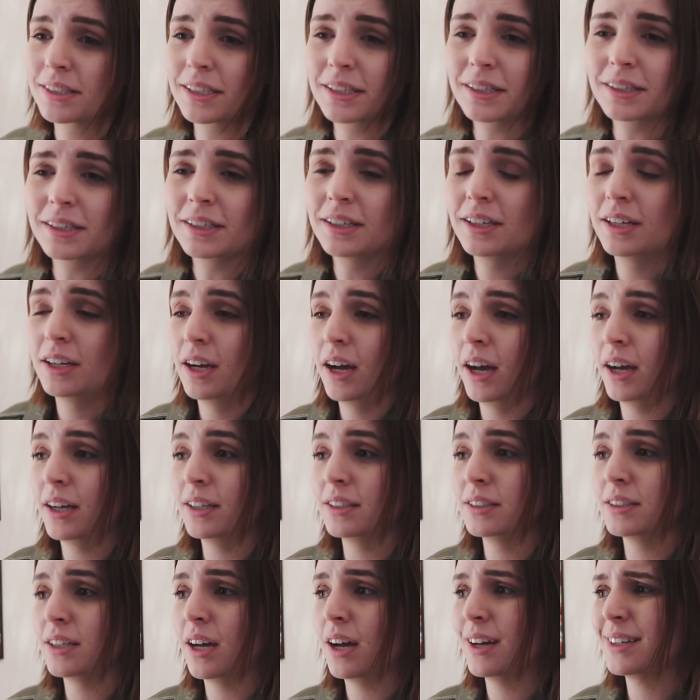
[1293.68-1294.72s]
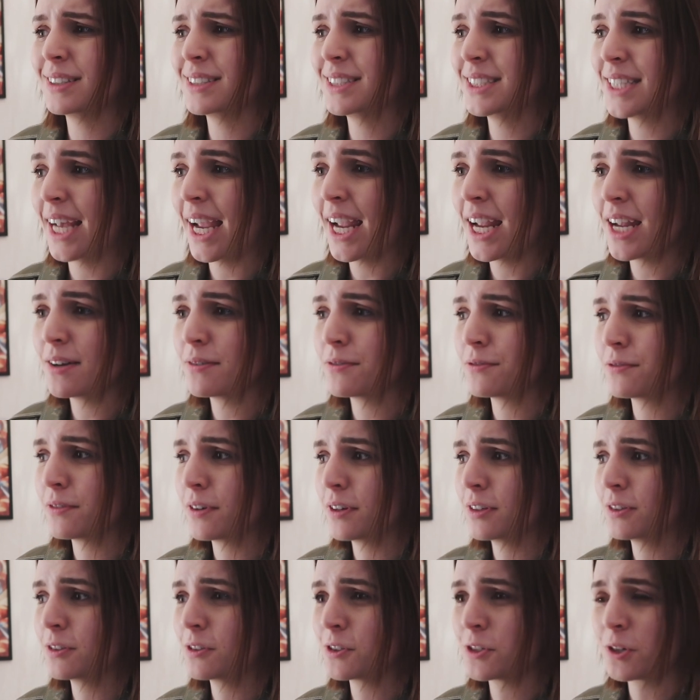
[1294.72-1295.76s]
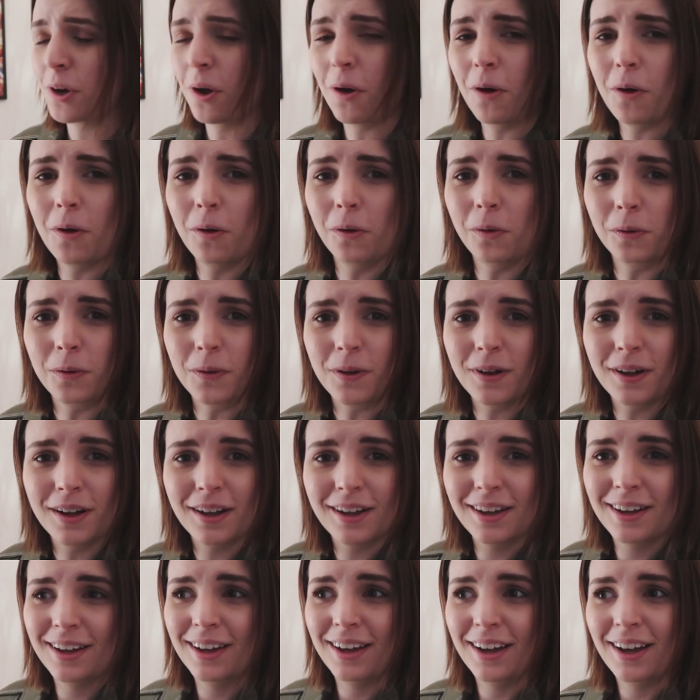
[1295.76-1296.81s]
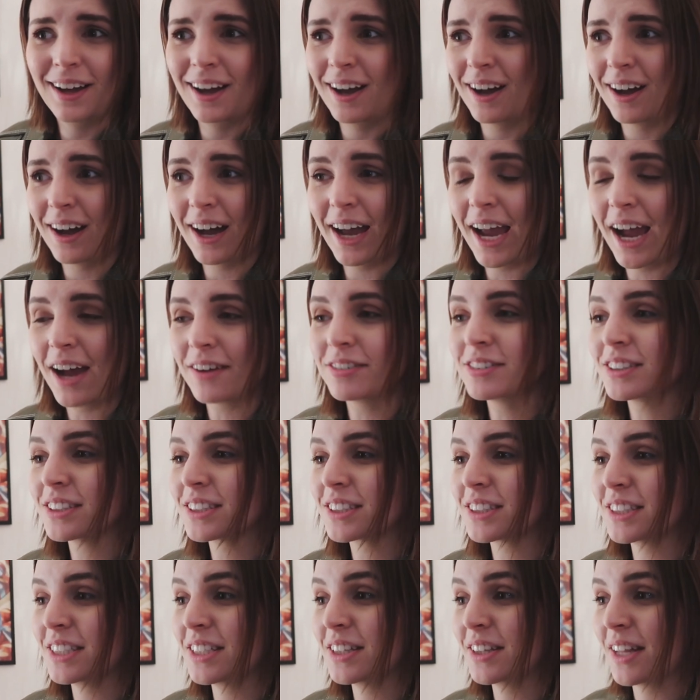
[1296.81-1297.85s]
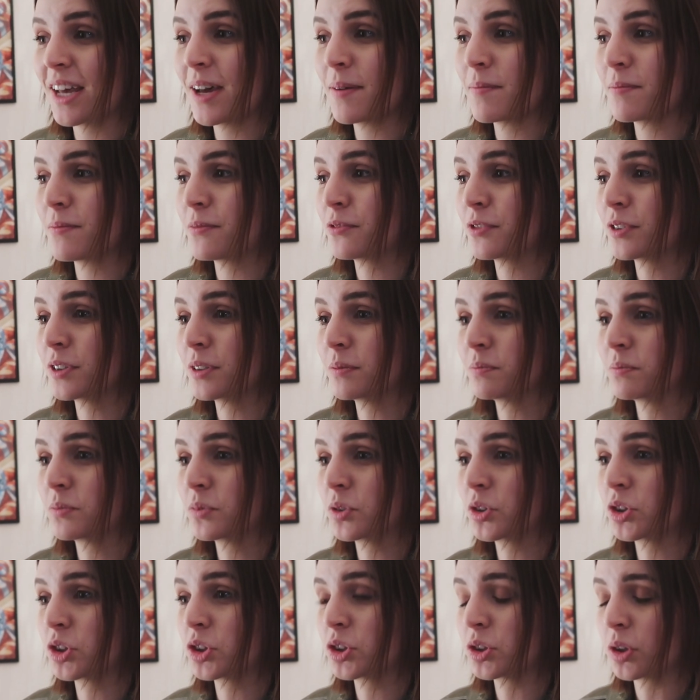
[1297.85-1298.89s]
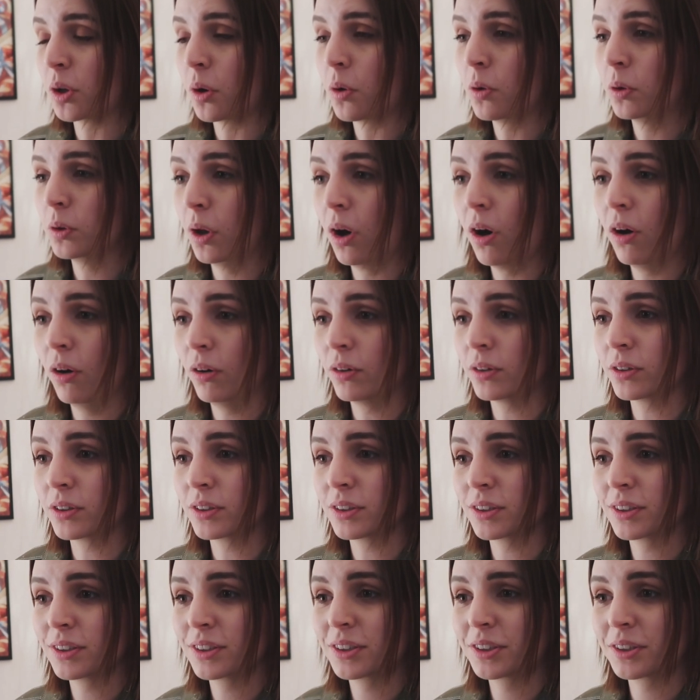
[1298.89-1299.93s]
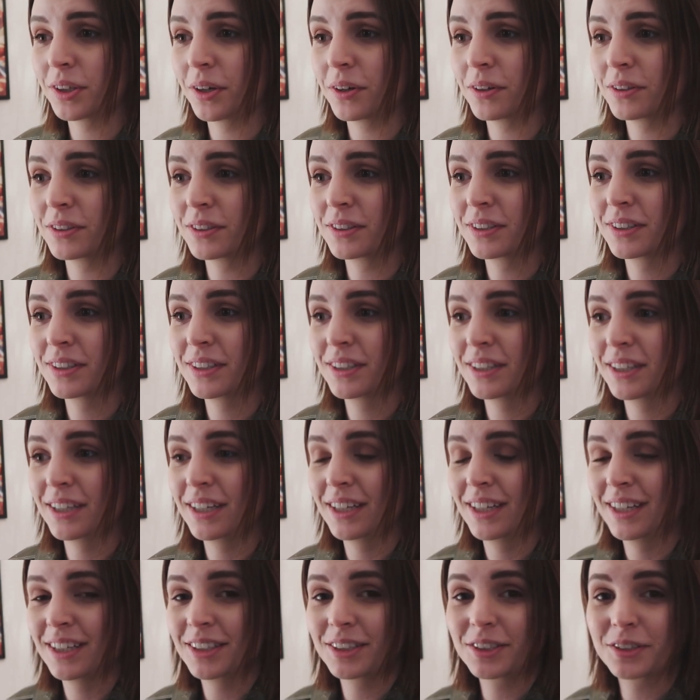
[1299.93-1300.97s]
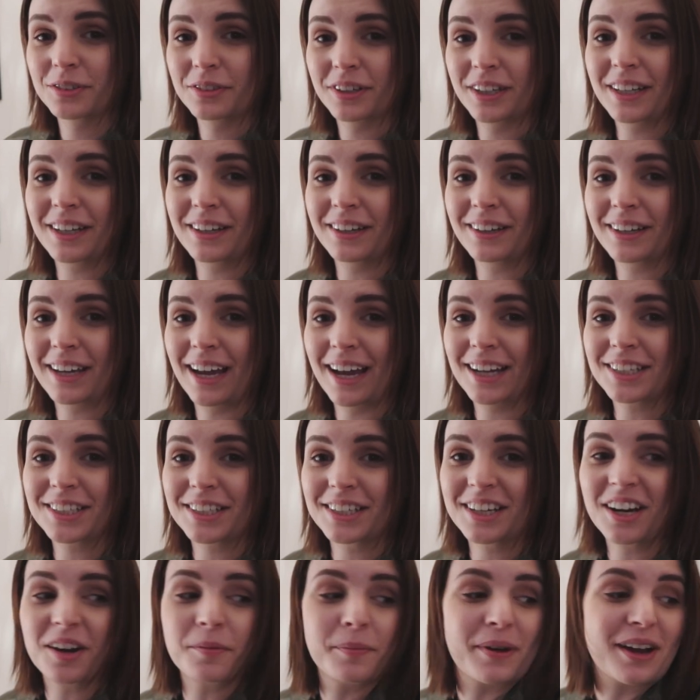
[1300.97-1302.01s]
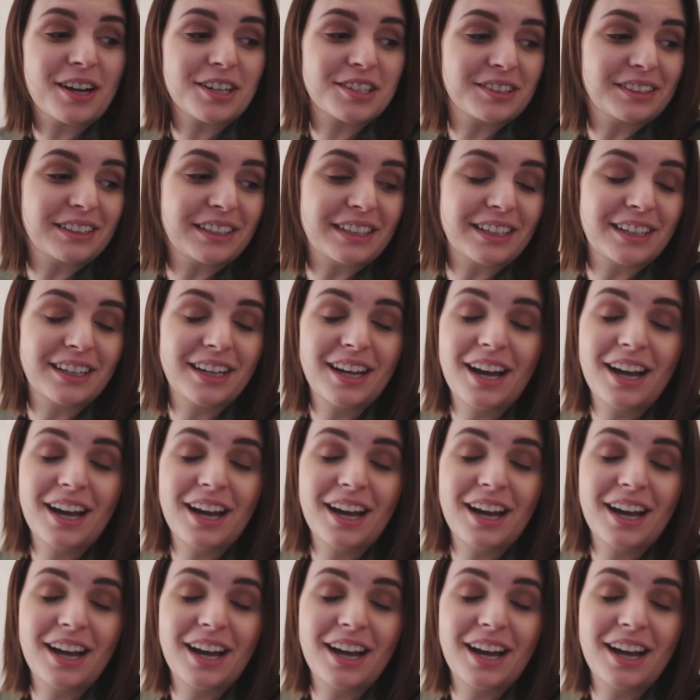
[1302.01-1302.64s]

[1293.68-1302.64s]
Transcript: Sina and Dave and Joel. I haven't seen them for so long. So it was really good catching up, actually.